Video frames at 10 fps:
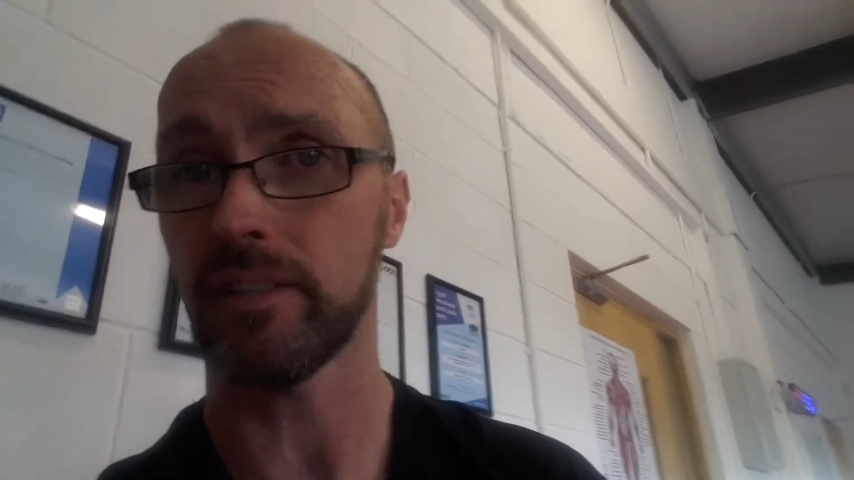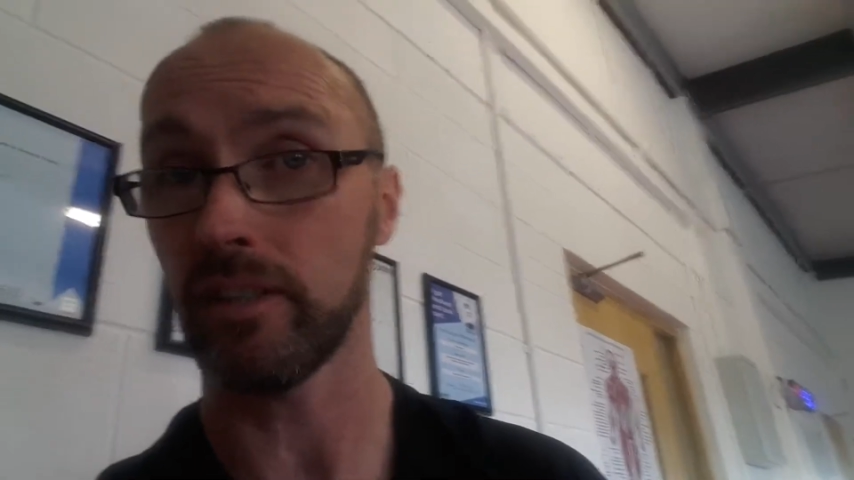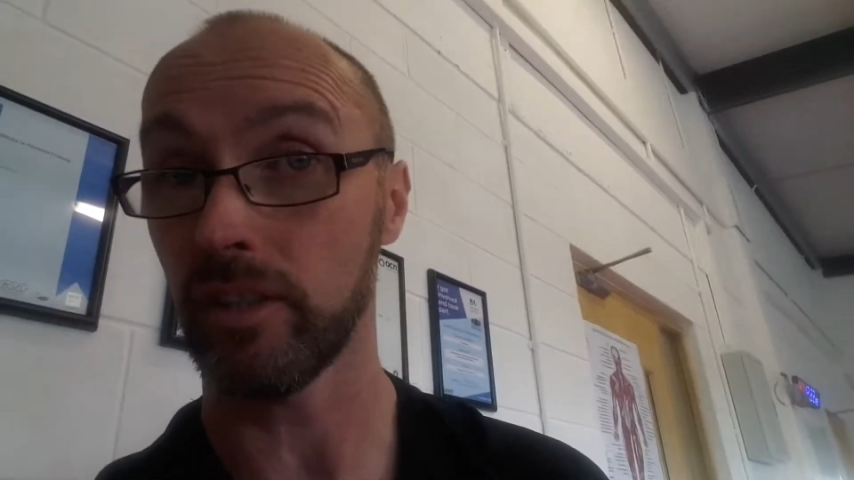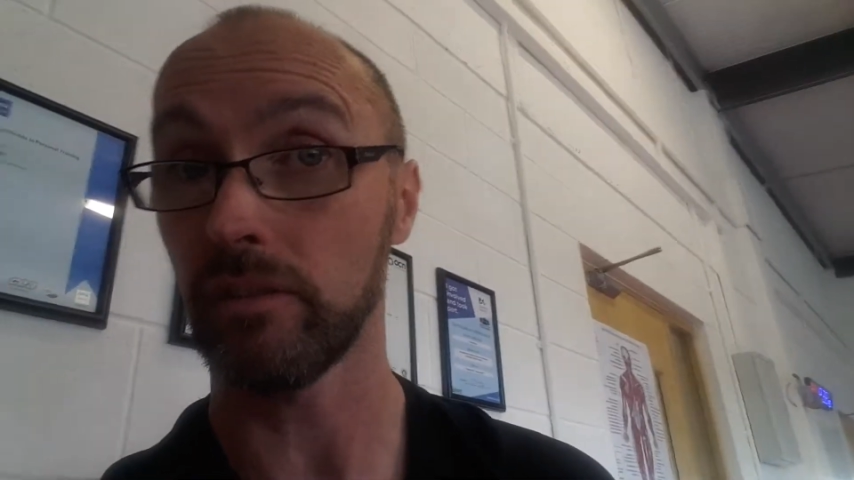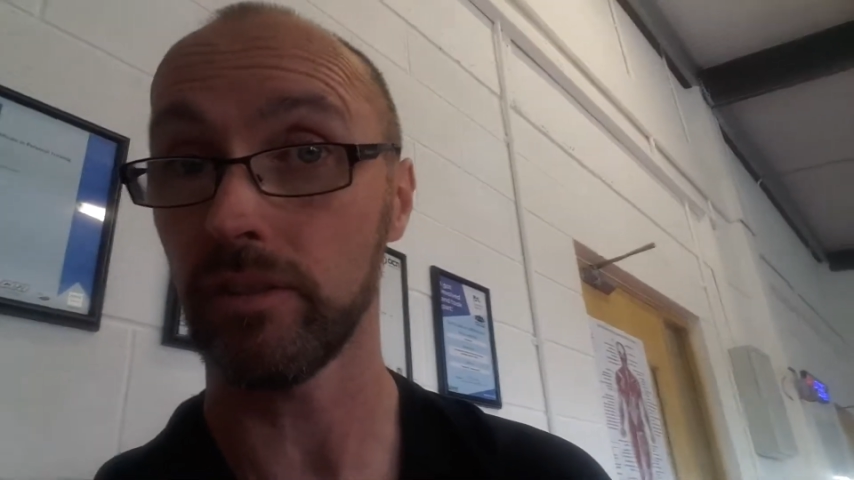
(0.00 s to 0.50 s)

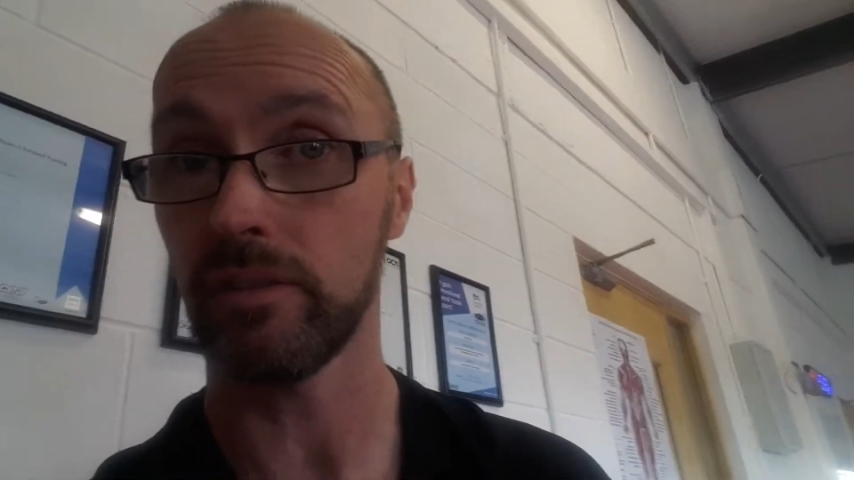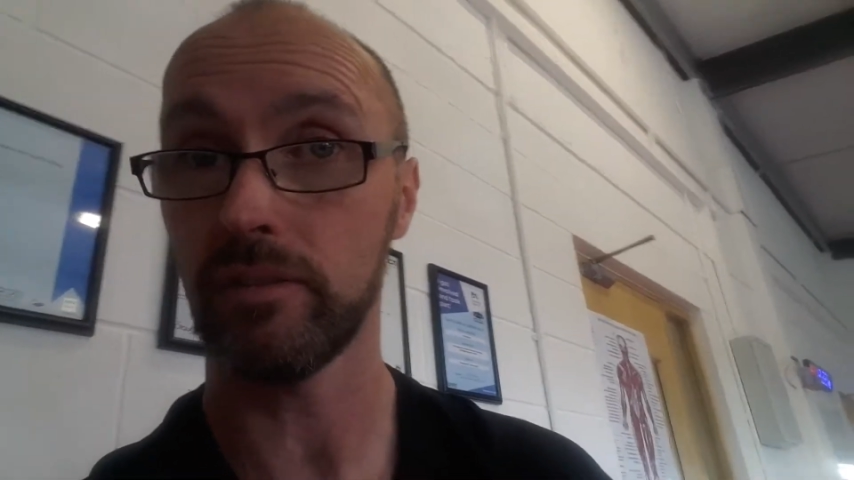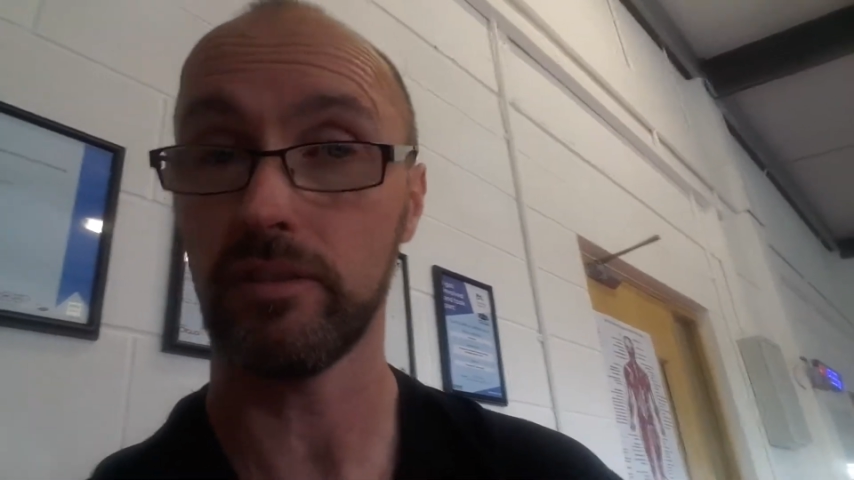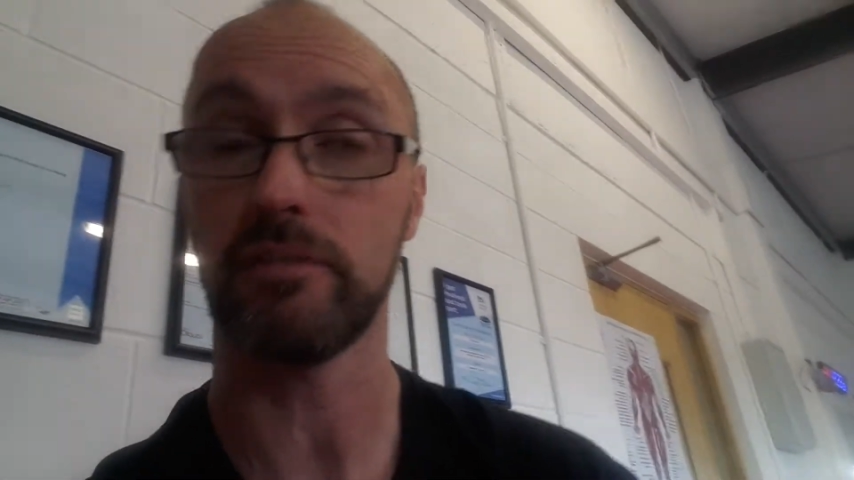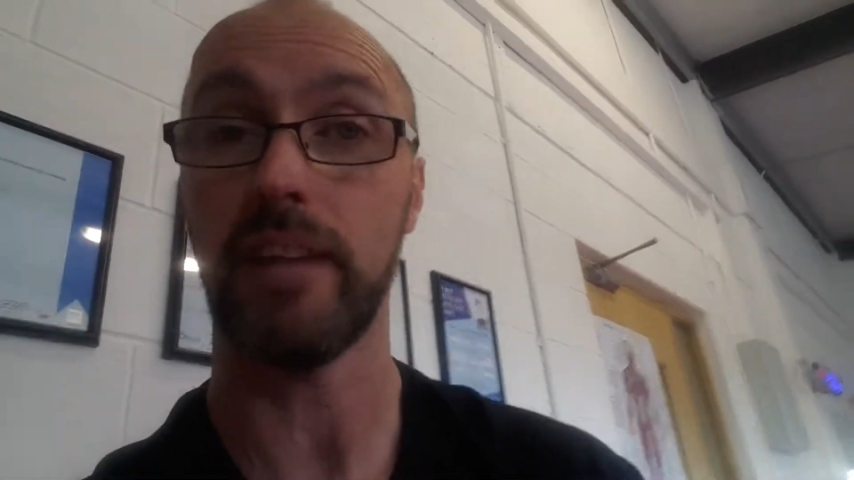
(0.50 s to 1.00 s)
It's a
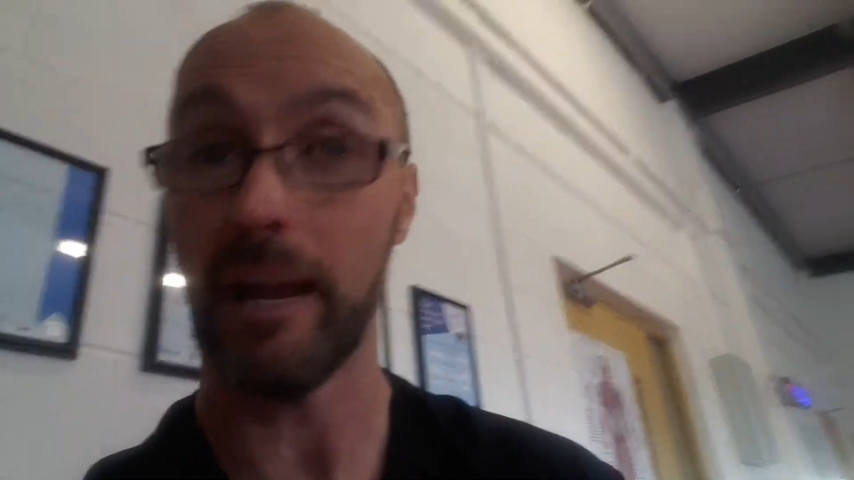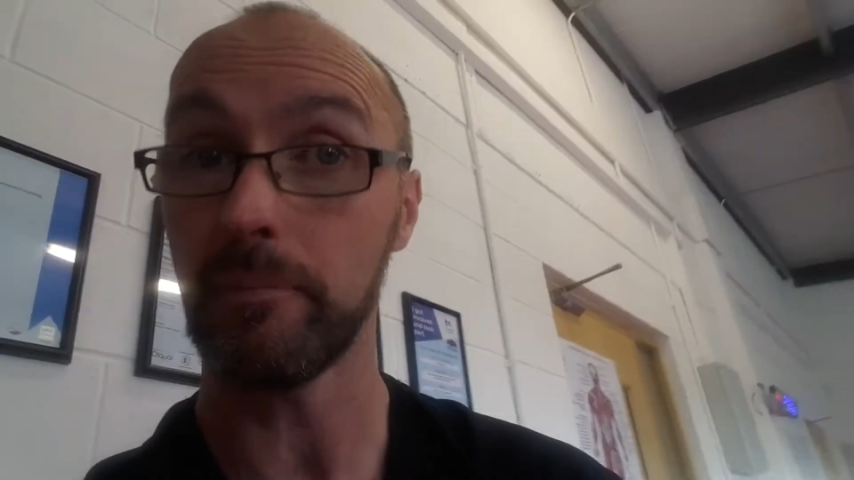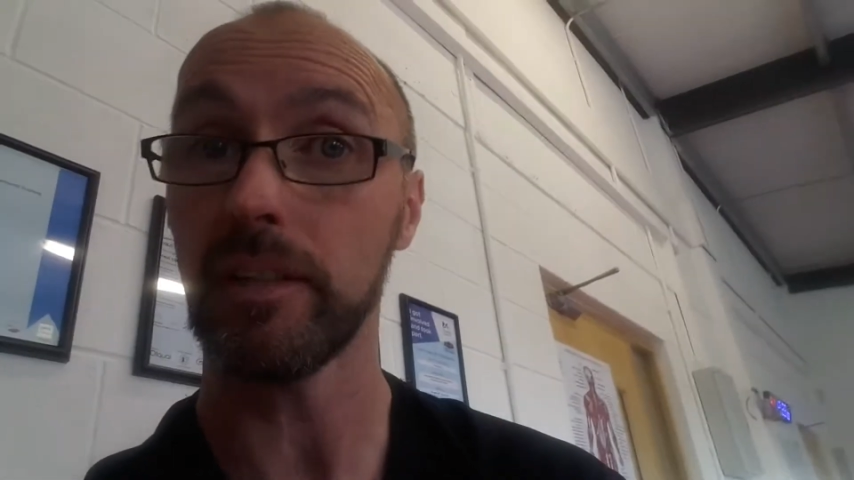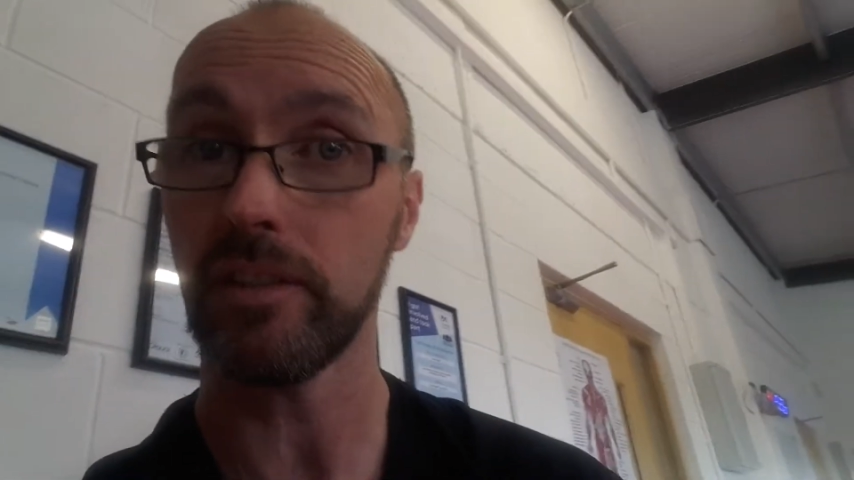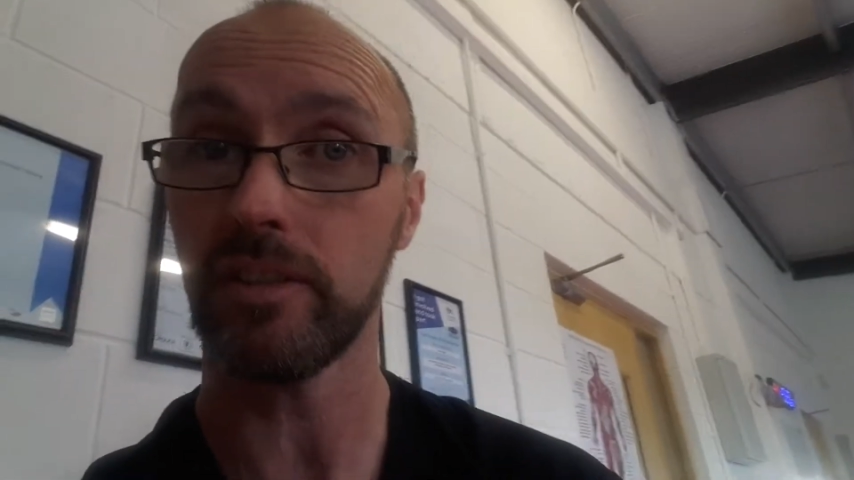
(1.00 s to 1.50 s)
children's
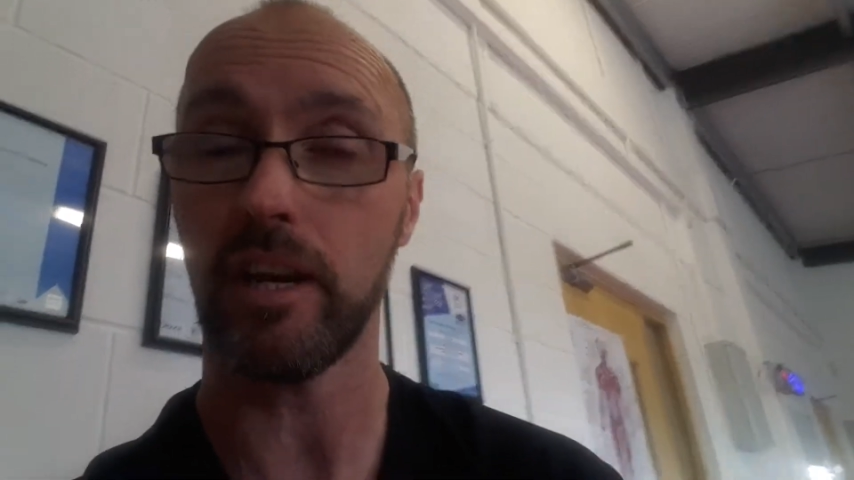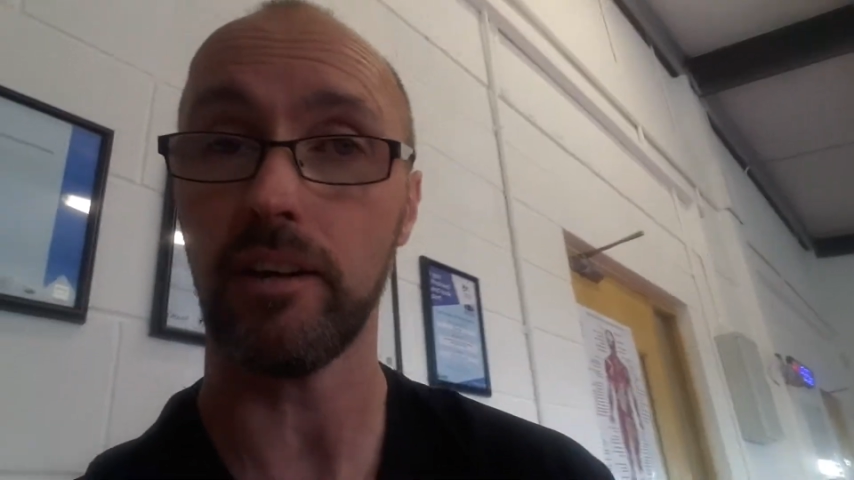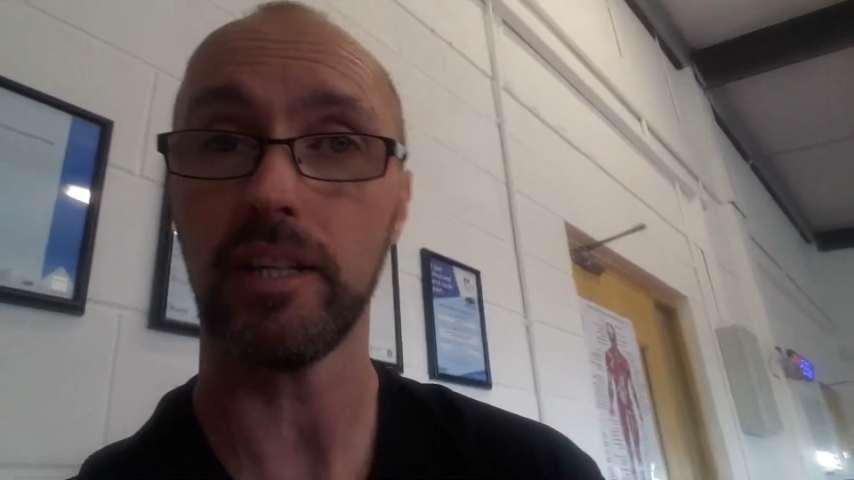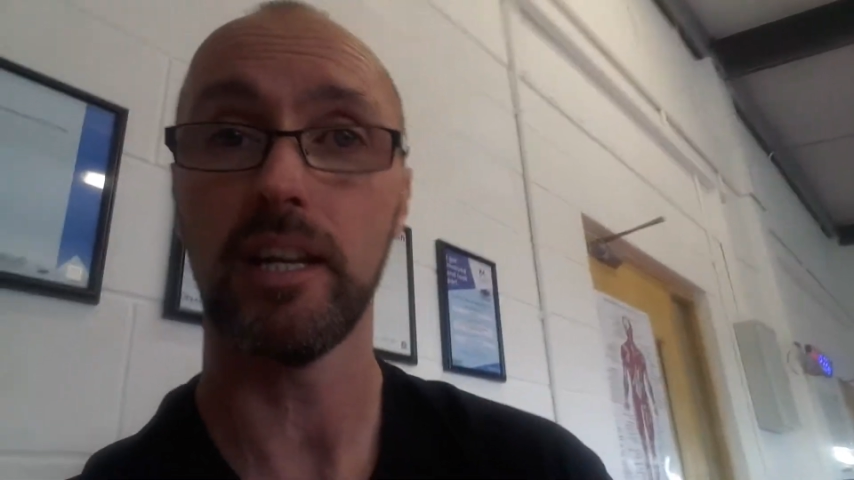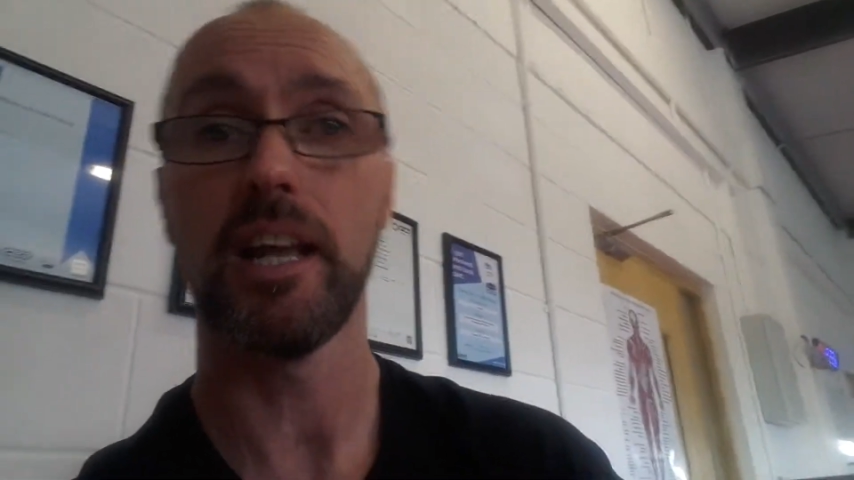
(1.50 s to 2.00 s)
ambulance
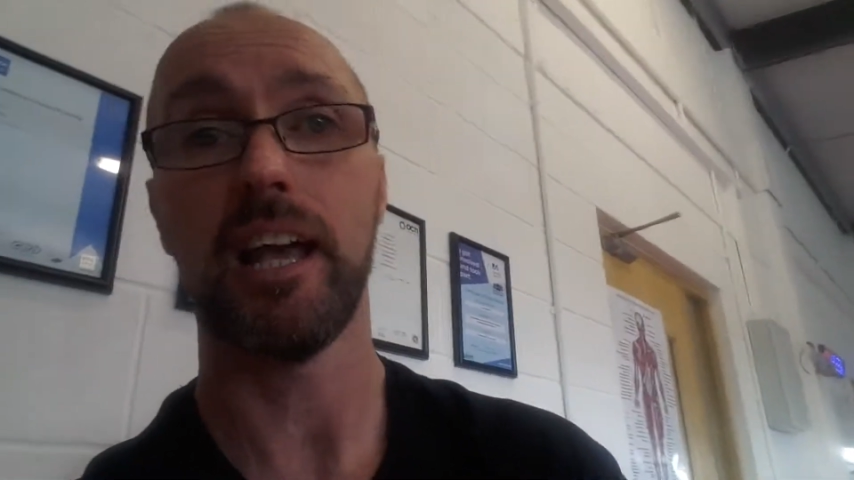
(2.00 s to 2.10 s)
charity,